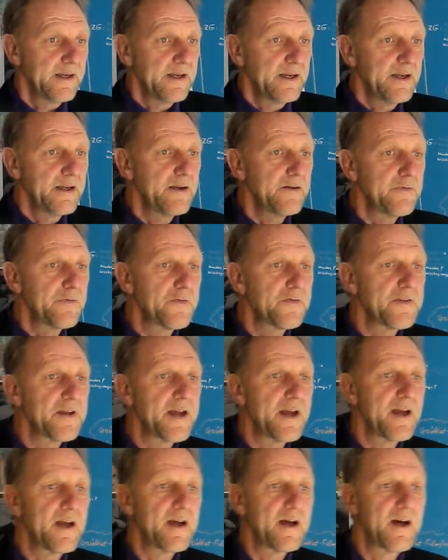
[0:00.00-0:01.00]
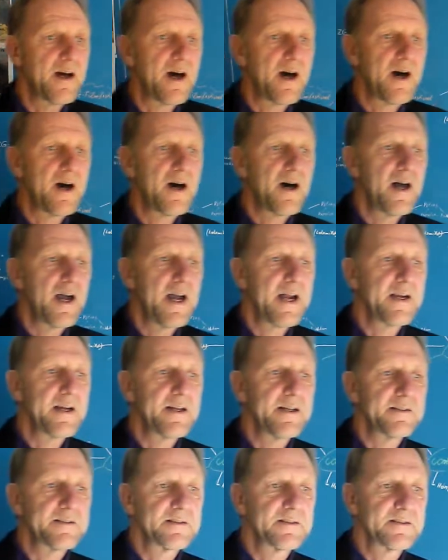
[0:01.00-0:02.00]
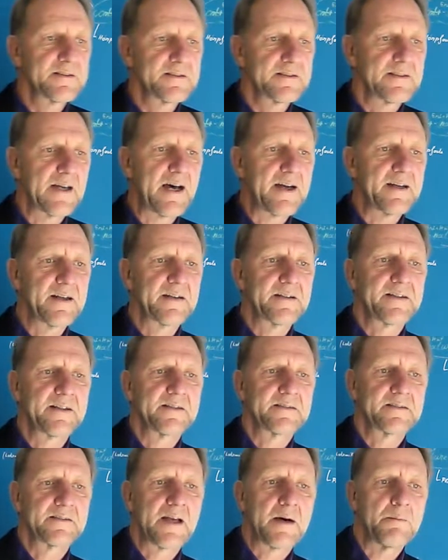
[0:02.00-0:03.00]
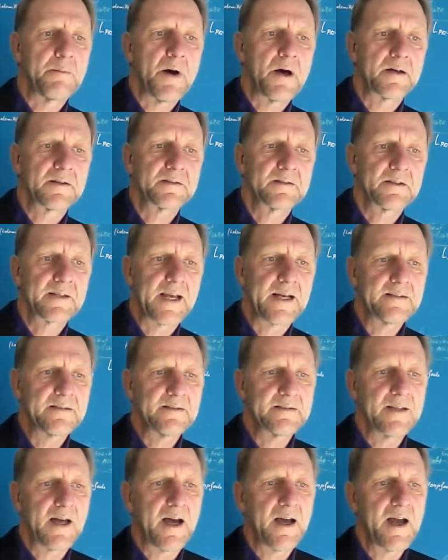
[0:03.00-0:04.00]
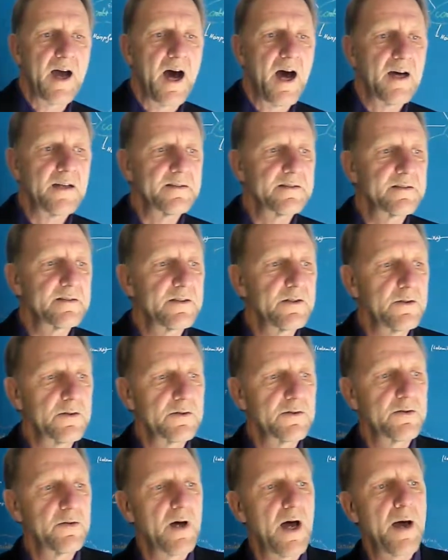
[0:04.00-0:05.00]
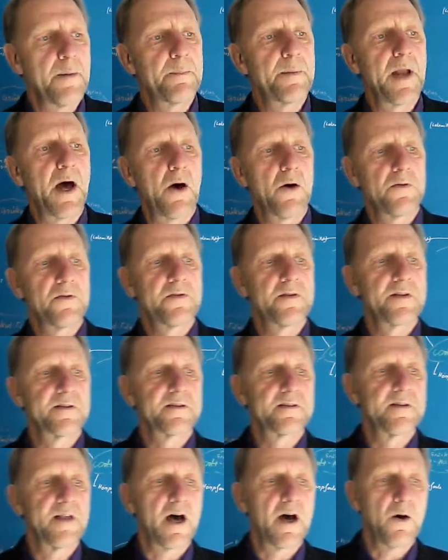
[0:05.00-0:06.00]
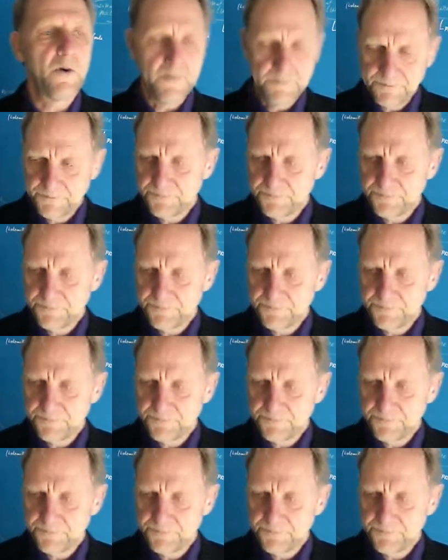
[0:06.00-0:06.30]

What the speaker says: If there are any scientists among the guests, I ask you to applaud this now.